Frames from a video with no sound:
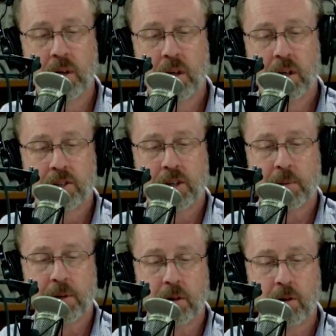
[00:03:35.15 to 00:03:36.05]
shall
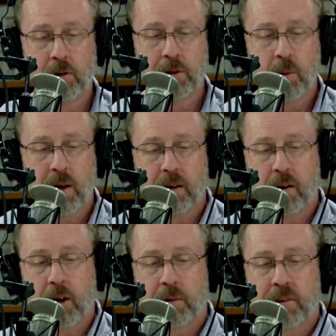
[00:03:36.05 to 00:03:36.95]
be clothed in white
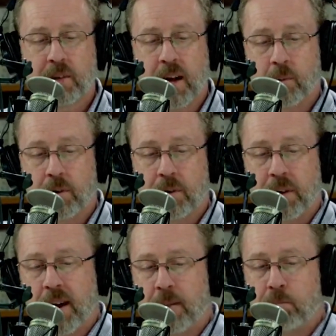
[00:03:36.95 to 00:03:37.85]
garments, and I will
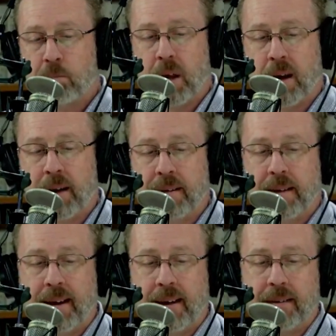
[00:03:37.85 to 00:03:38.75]
not blot
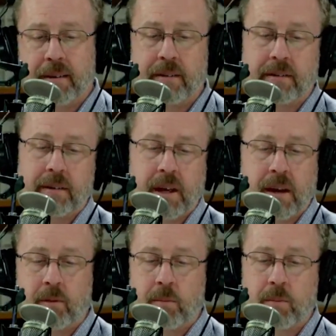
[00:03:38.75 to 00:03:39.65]
out his
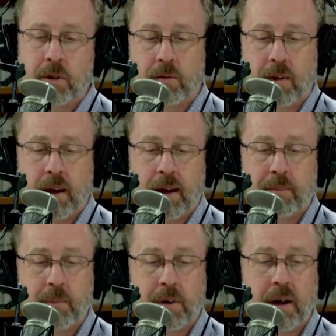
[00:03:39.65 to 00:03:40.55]
name from the book of life,
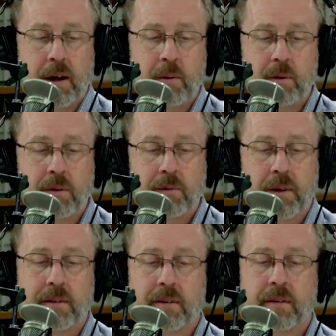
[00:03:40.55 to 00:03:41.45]
but I will
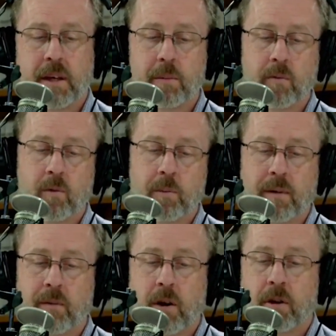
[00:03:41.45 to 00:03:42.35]
confess his name before my
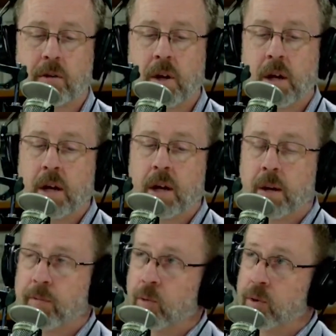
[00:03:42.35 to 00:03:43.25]
Father
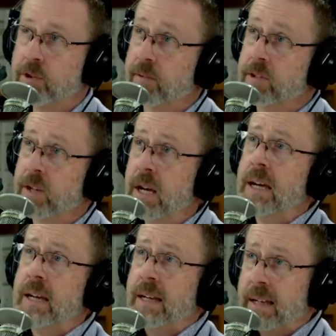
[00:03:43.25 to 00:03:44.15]
and before his heavens.
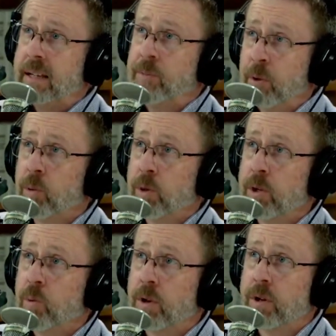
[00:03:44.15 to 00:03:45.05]
If you really
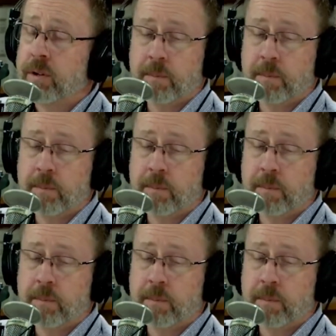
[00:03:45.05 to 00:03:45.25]
want to,